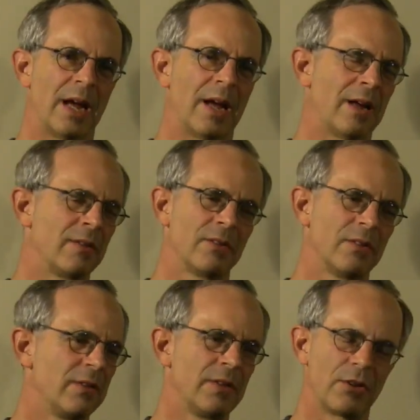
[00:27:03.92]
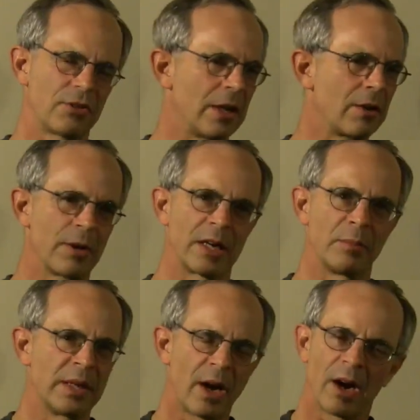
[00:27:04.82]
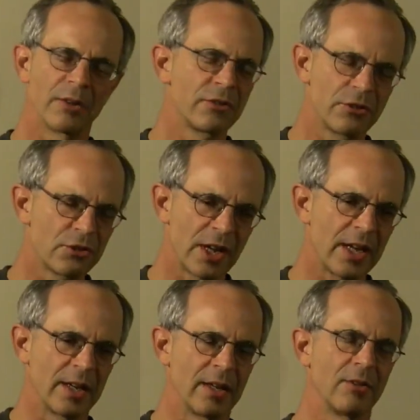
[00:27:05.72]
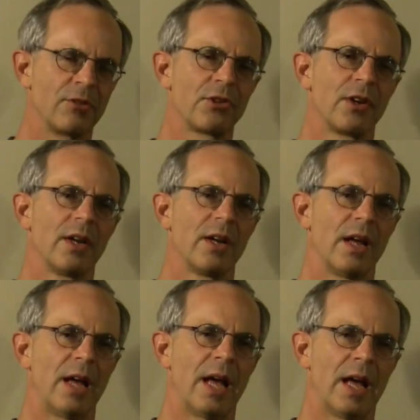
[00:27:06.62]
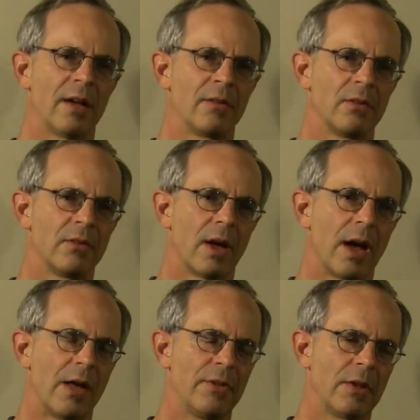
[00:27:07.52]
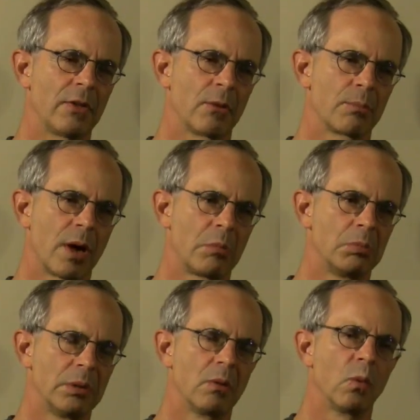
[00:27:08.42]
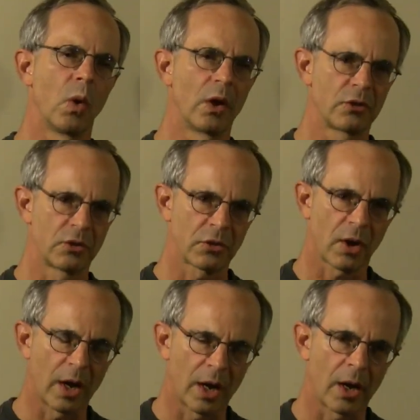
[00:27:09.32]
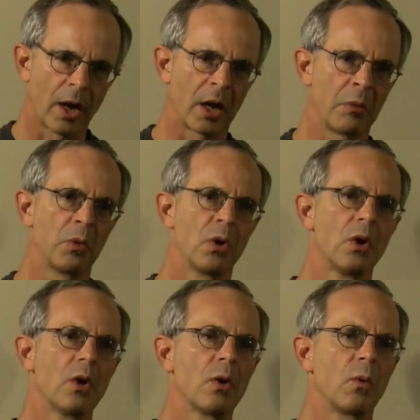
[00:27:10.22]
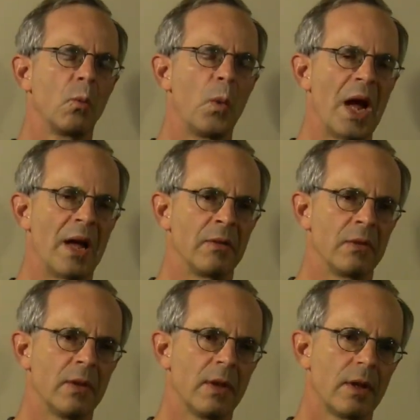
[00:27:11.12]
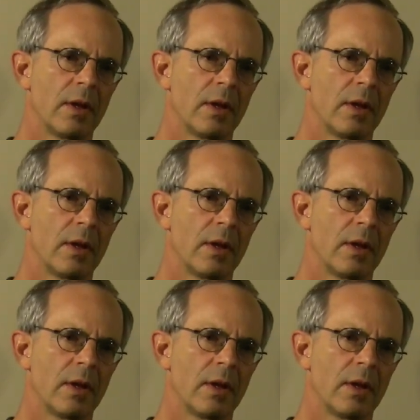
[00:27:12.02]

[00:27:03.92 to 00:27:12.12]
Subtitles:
and that's incredibly hard to change. And I think there probably was a time when